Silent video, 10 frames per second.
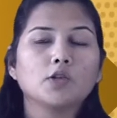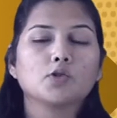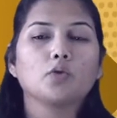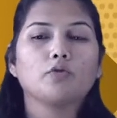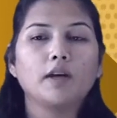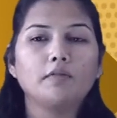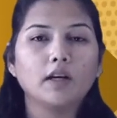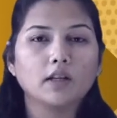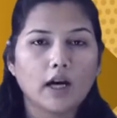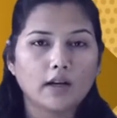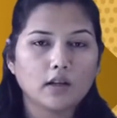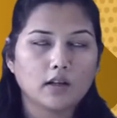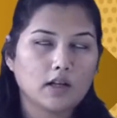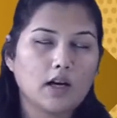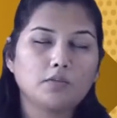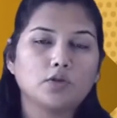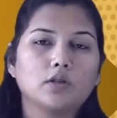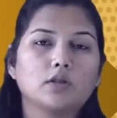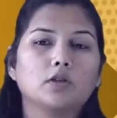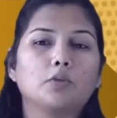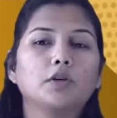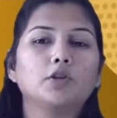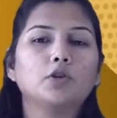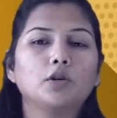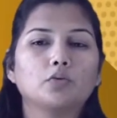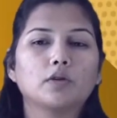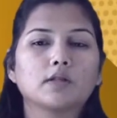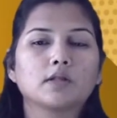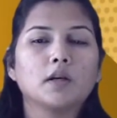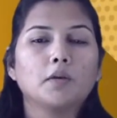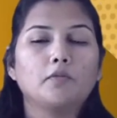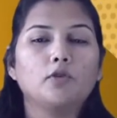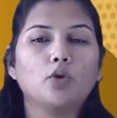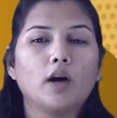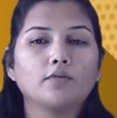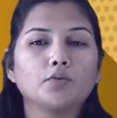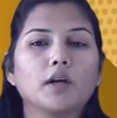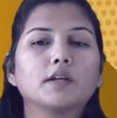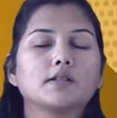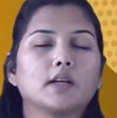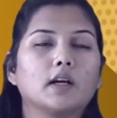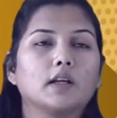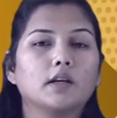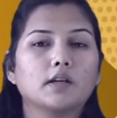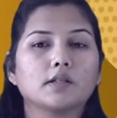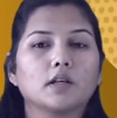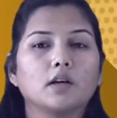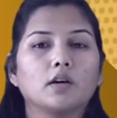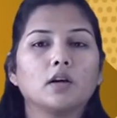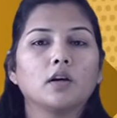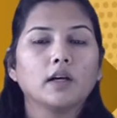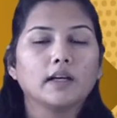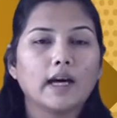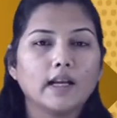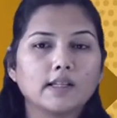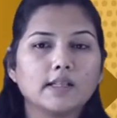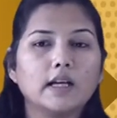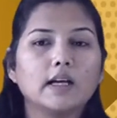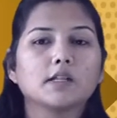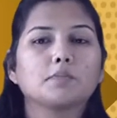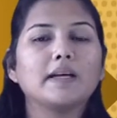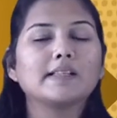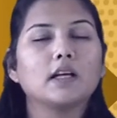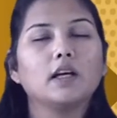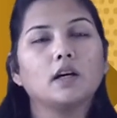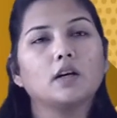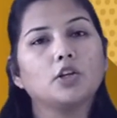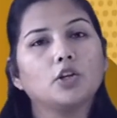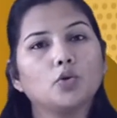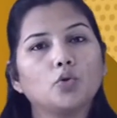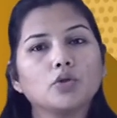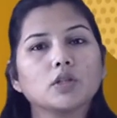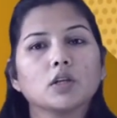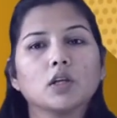So when we come to the term universe, you have to understand there is a galaxy is basically a huge